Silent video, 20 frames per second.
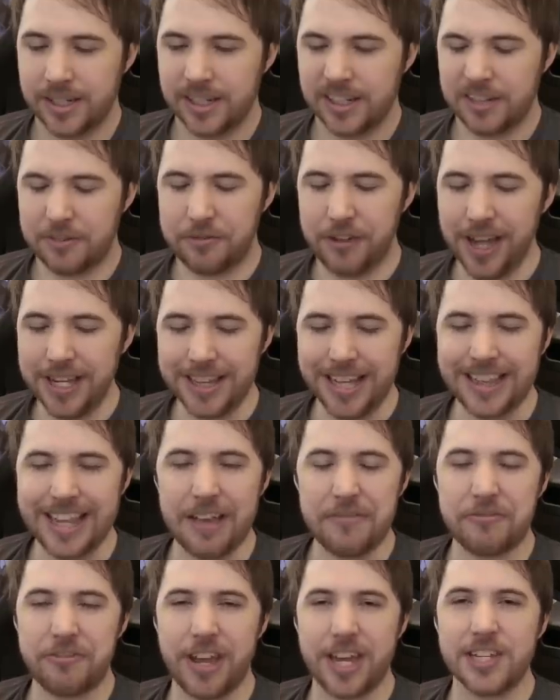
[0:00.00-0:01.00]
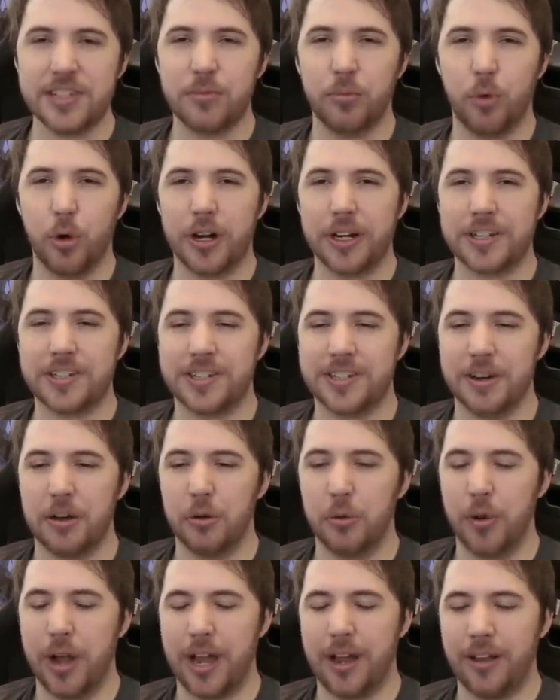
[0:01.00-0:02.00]
The fact that that face works so
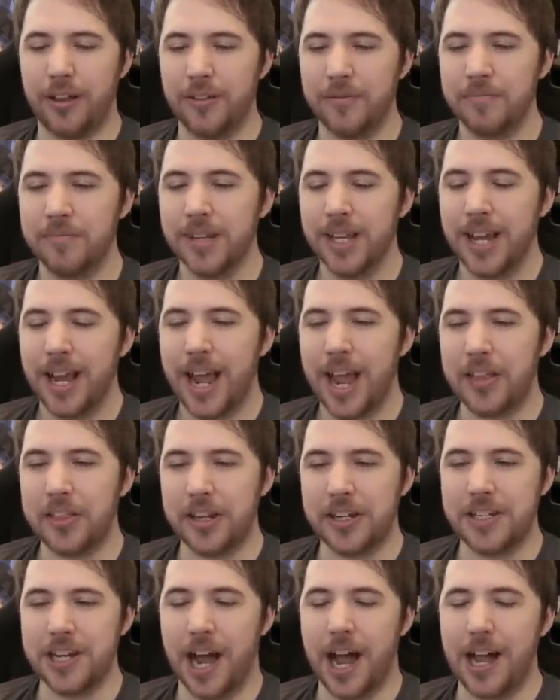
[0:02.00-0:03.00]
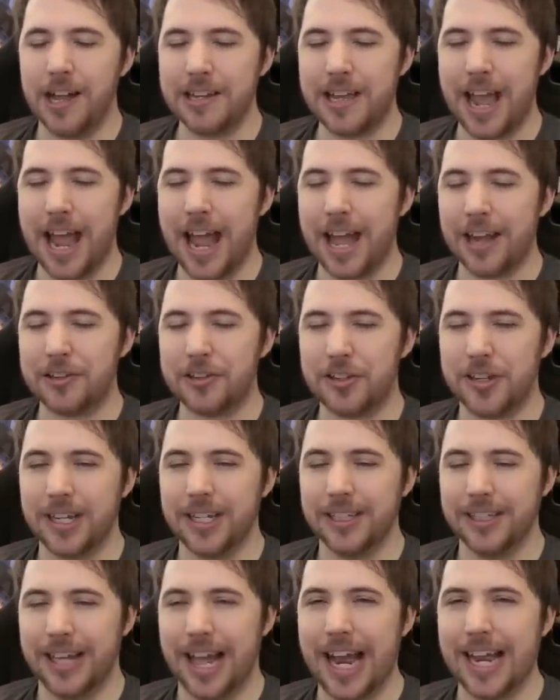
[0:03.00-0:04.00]
well, and the dog actually
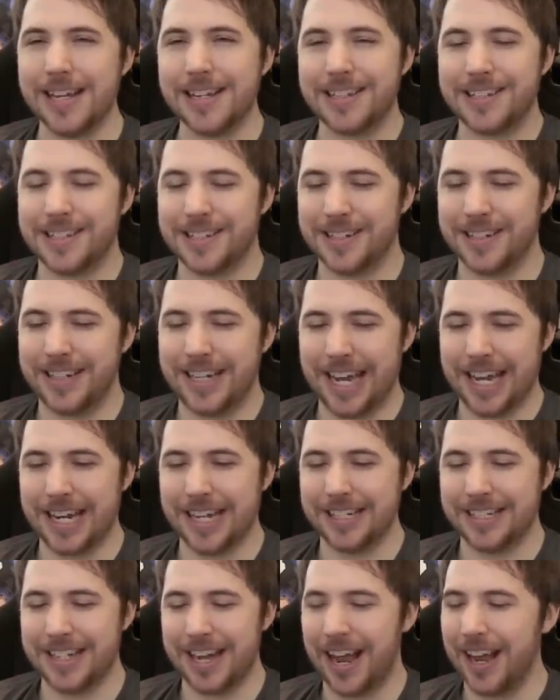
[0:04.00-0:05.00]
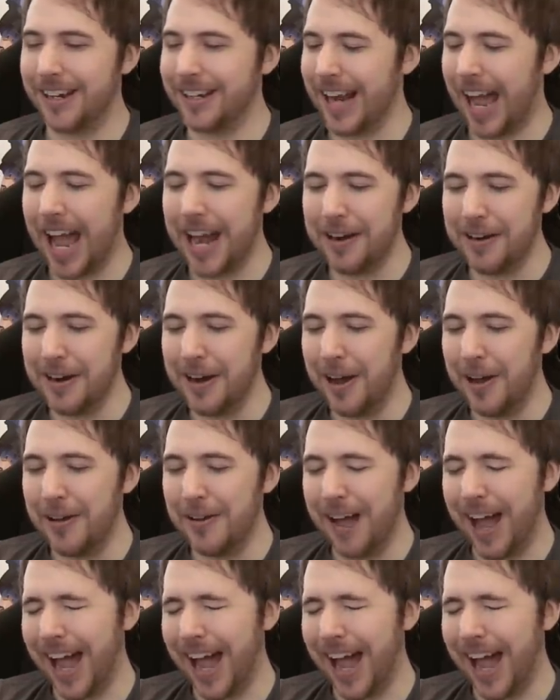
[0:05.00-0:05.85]
likes getting tugged. I don't know.